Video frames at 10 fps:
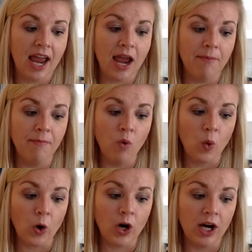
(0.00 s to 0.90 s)
a
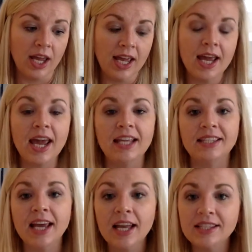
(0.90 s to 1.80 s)
more
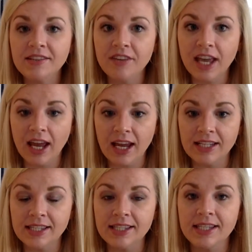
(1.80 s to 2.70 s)
intensive
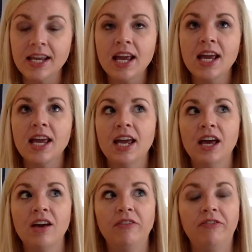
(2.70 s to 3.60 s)
case,
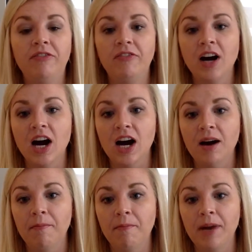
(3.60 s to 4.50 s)
if
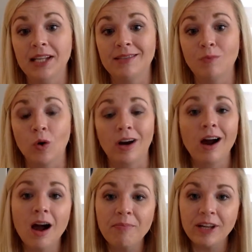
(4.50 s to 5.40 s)
it's more
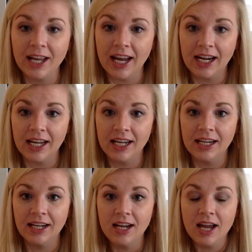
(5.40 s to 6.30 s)

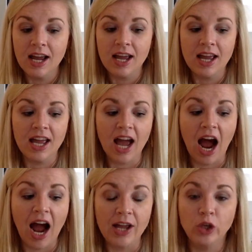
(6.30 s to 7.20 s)
complicated,
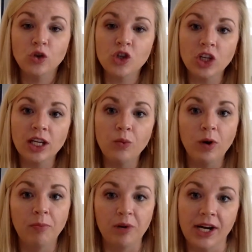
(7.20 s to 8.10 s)
I usually
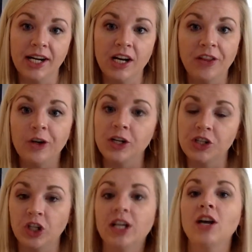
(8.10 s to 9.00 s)
will bring another
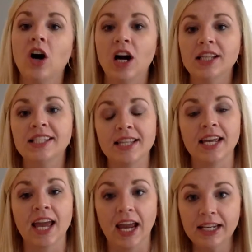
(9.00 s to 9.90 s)
attorney on to the
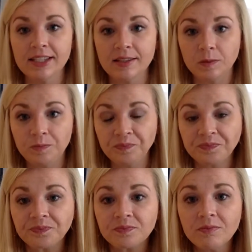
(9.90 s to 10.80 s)
case
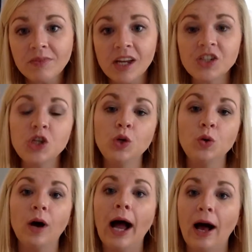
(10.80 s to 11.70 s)

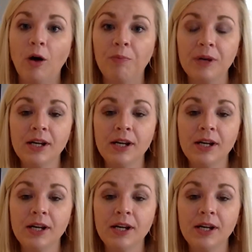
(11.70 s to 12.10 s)
to help